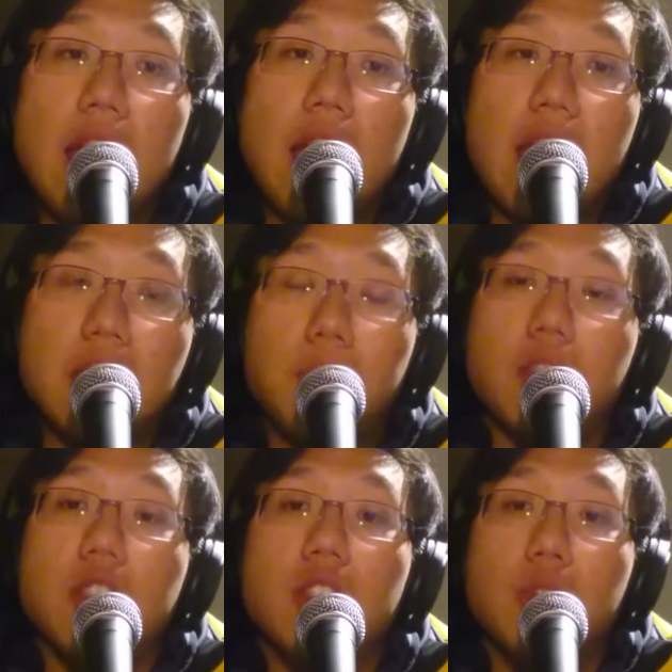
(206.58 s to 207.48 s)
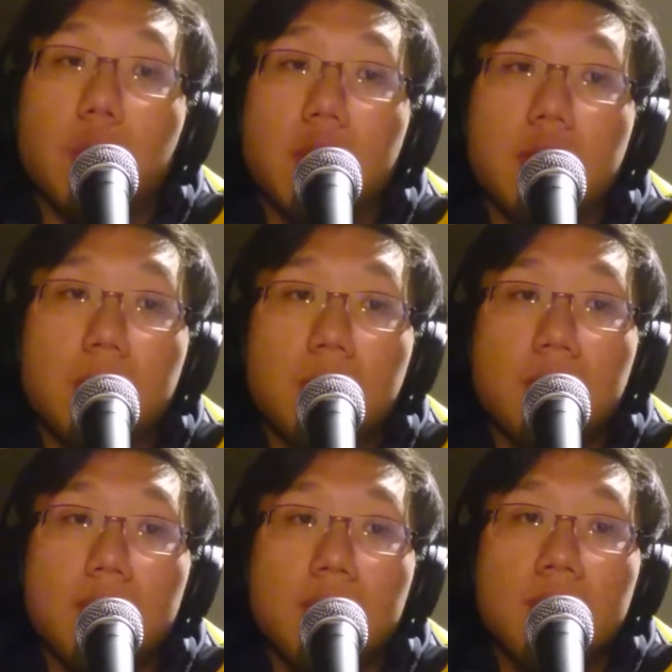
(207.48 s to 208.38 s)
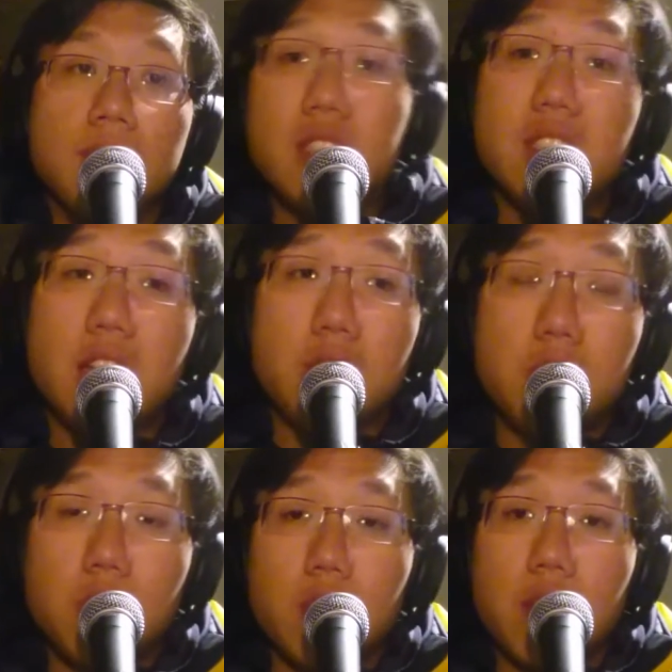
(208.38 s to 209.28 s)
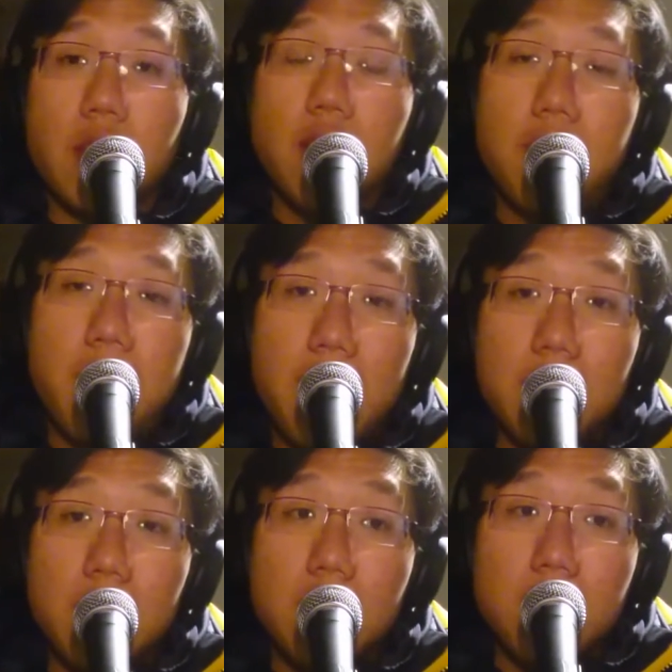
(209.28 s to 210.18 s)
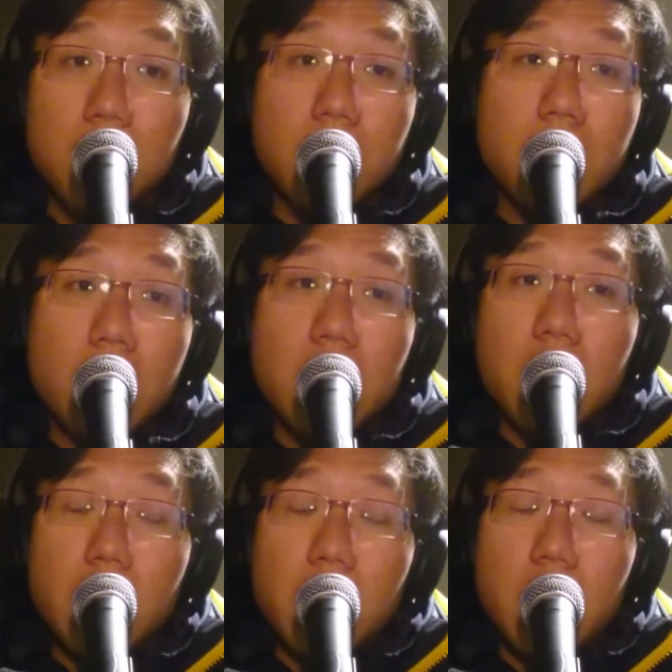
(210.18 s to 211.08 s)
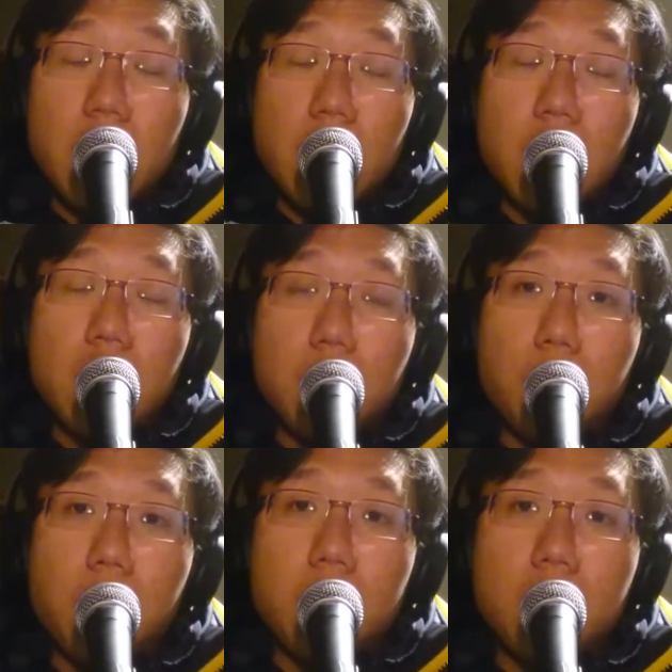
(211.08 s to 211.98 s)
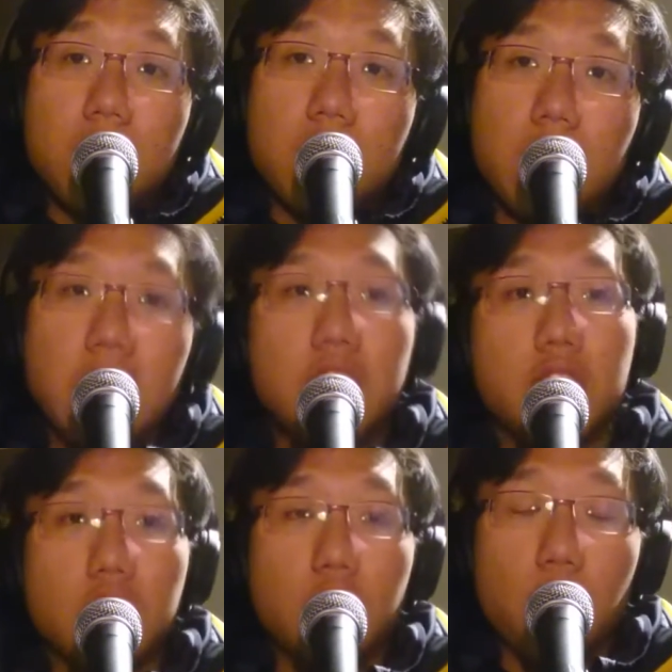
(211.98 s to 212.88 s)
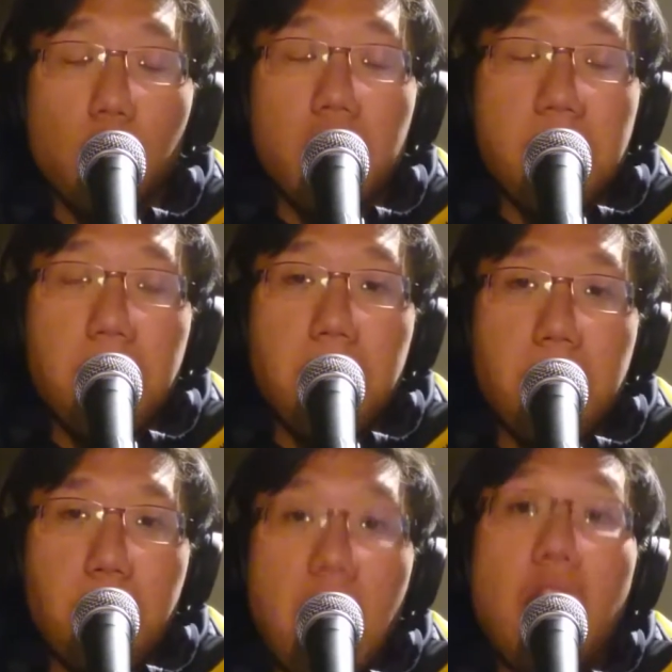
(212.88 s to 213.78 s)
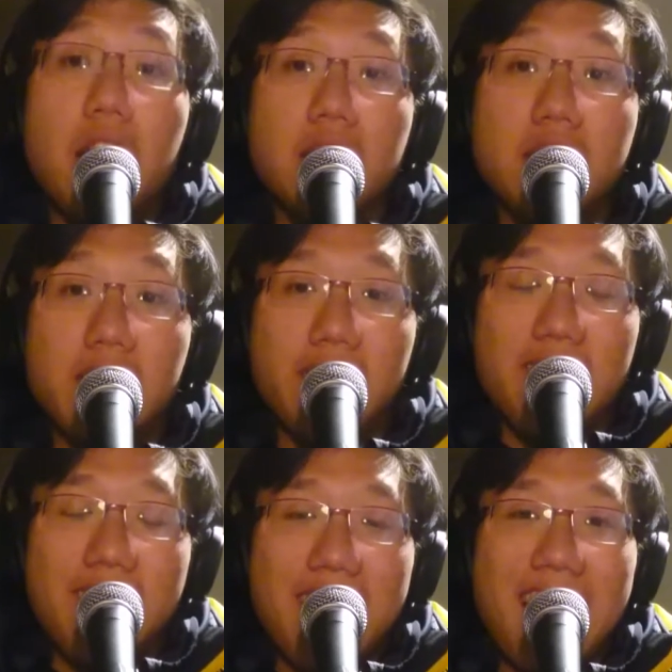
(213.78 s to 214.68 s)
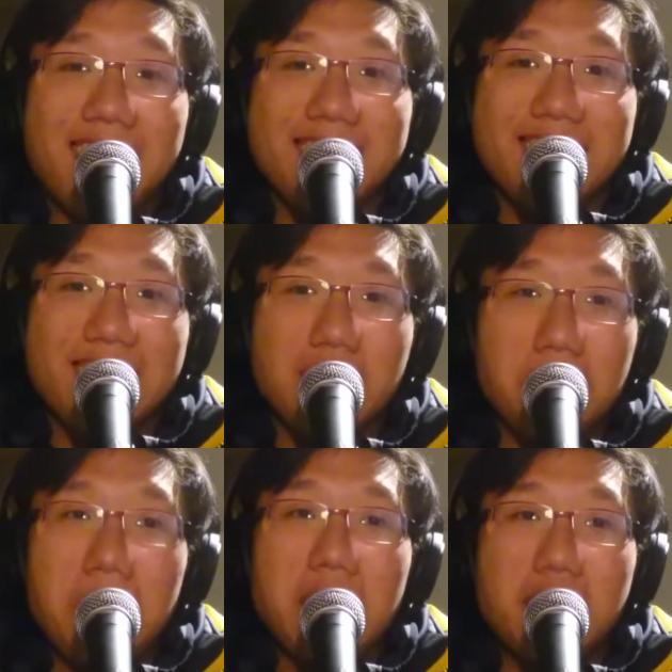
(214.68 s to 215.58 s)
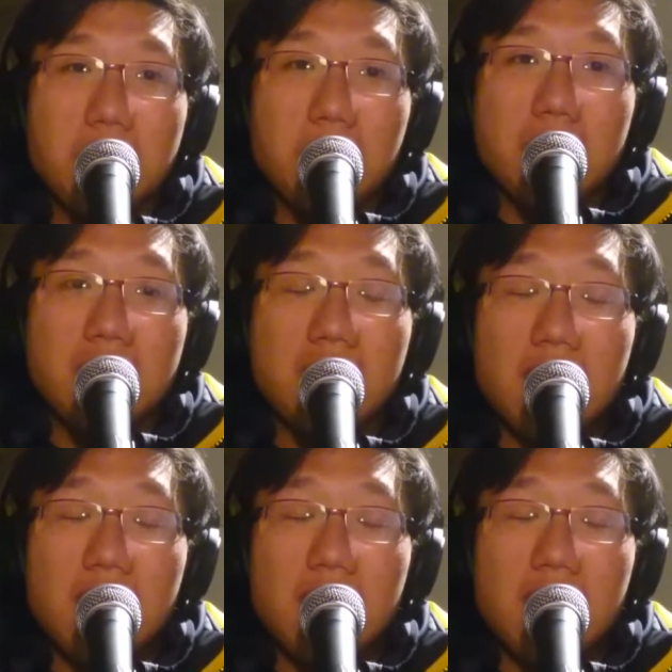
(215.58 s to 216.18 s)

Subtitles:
expressions into words. Shadowstalker in fanon is pretty much just hitched onto one passing analogy that was mentioned once.